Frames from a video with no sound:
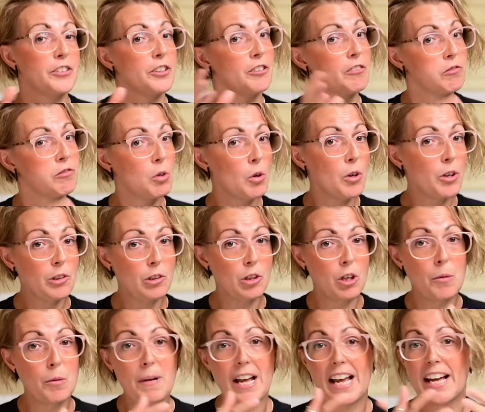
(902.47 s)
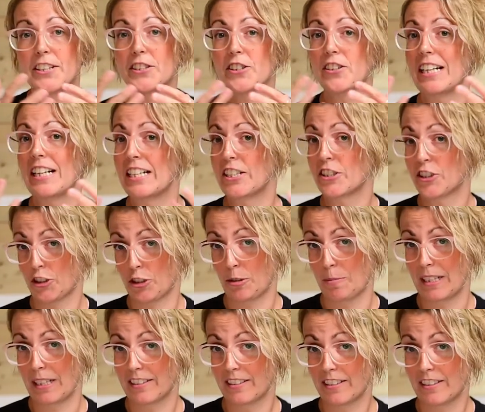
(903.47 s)
your fluorochrome and your
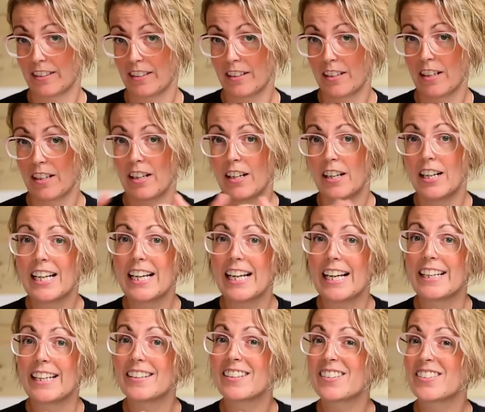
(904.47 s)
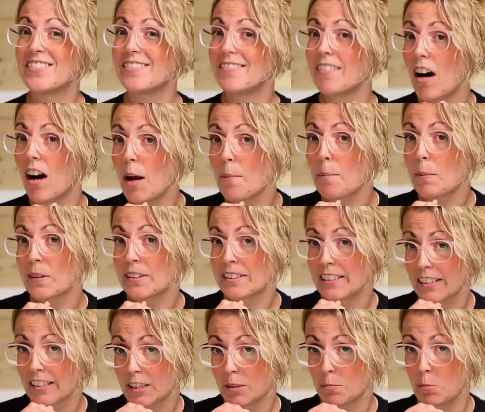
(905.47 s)
instrument. It is not
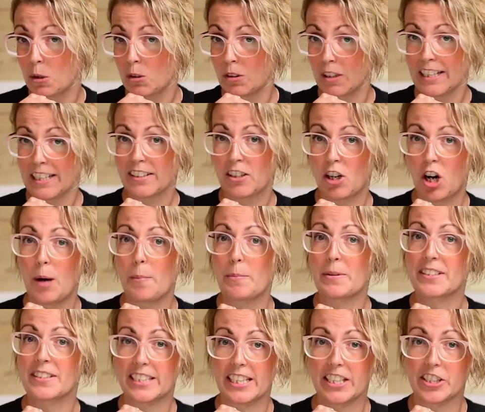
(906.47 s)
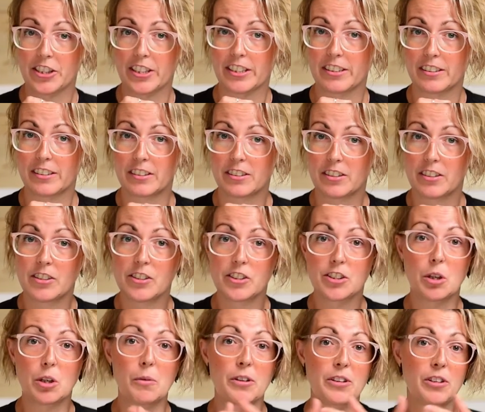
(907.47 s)
predictable like compensation.
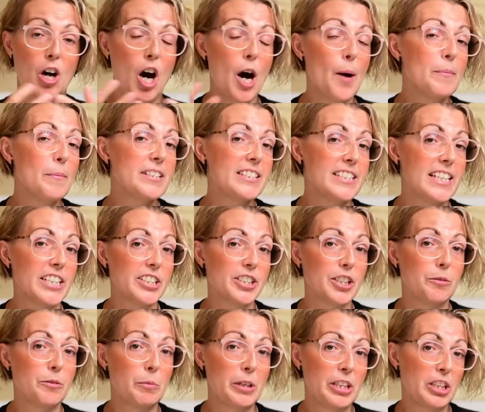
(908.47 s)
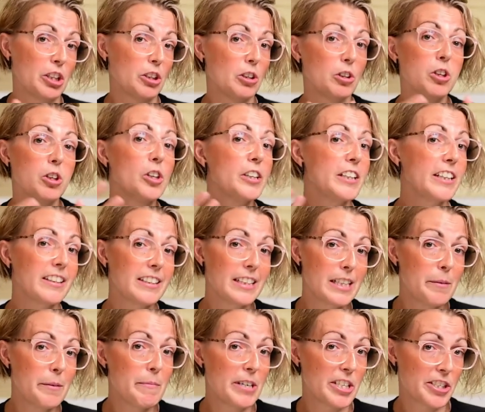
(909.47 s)
So with compensation, we can look at the
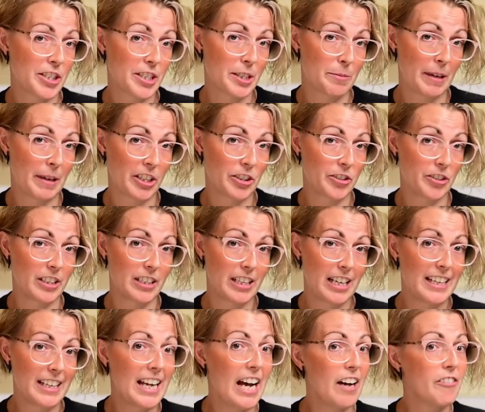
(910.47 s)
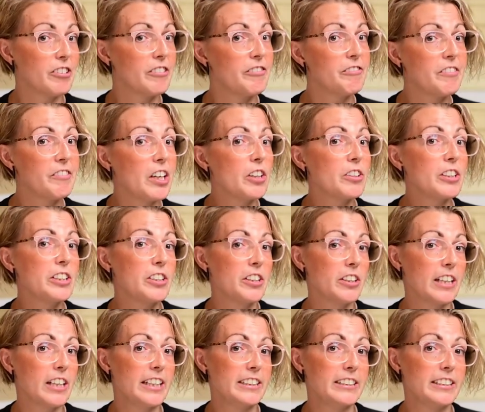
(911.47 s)
emission spectra and have a fairly
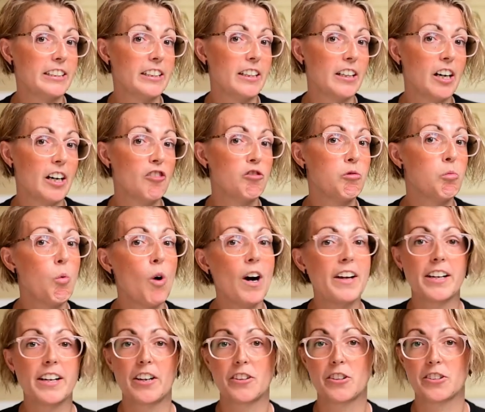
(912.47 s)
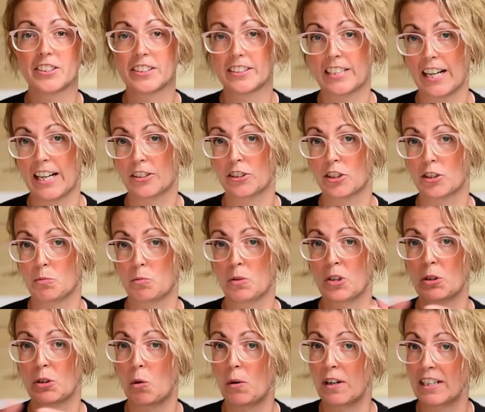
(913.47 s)
good idea of what other detectors
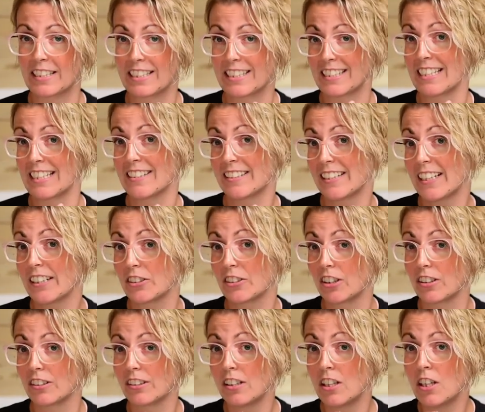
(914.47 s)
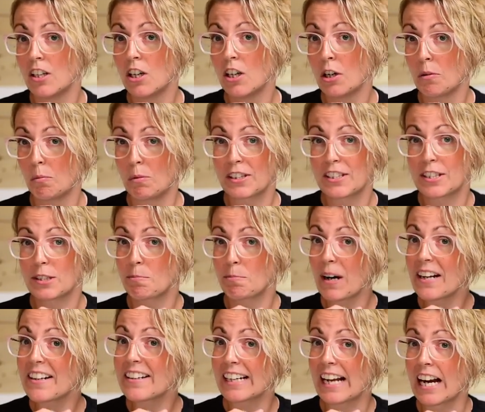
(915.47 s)
we're going to see signal. With
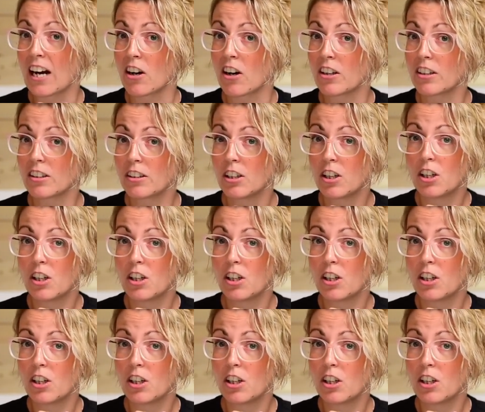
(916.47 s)
spreading error,